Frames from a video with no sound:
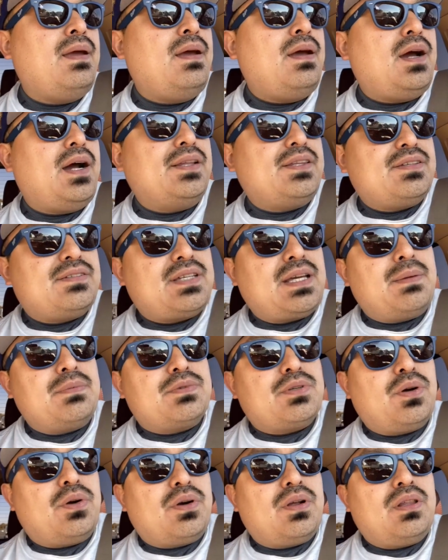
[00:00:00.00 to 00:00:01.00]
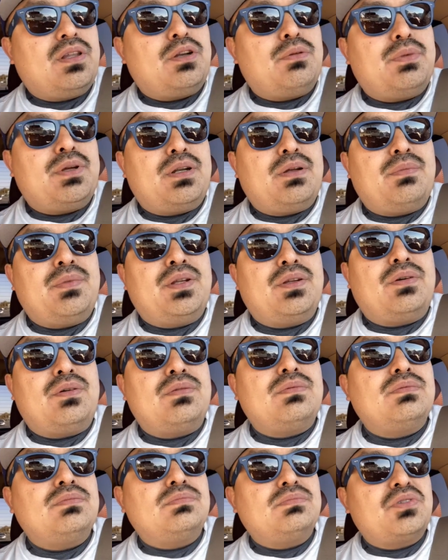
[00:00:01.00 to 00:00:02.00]
At the same token, a little bit of, you know,
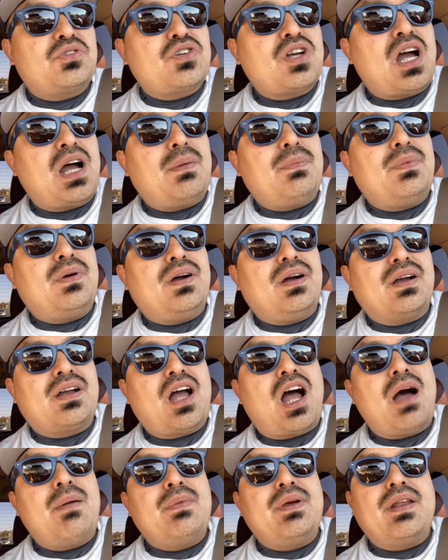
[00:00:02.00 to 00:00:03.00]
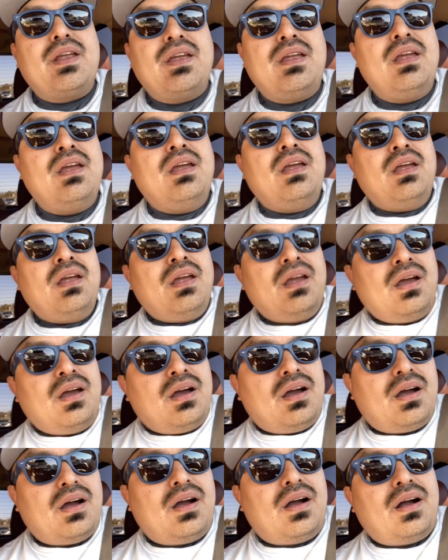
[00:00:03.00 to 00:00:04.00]
shop comedy,
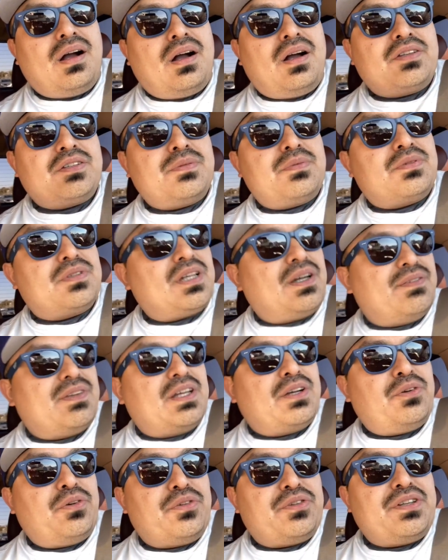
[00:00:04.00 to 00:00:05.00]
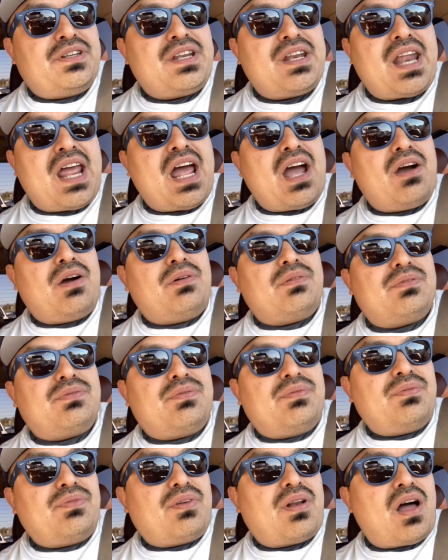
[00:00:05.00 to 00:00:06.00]
some stuff that goes in and out,
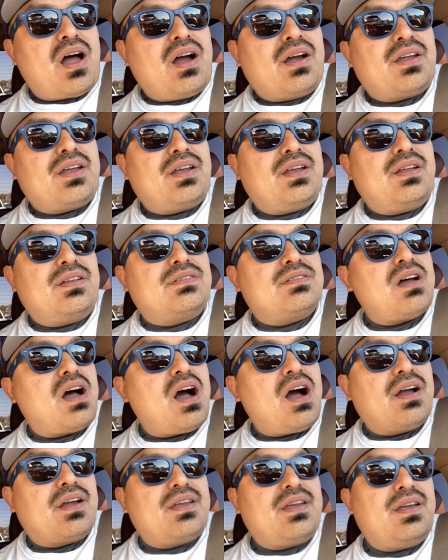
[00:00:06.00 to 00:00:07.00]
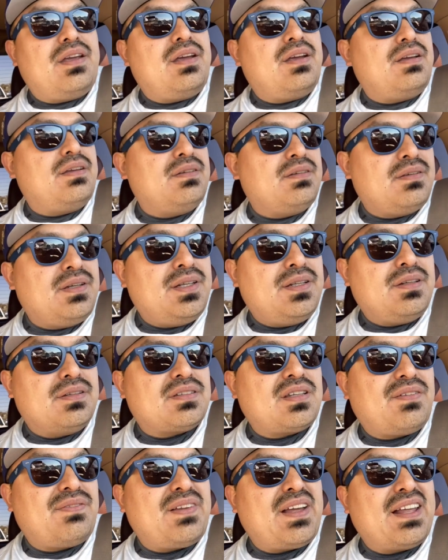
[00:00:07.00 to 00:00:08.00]
vlogging, talking, you know,
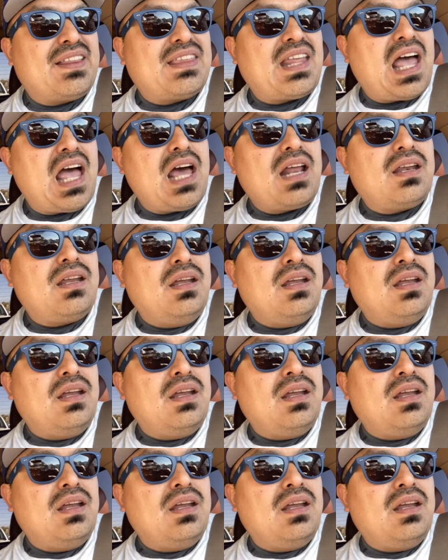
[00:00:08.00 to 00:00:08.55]
stuff like that.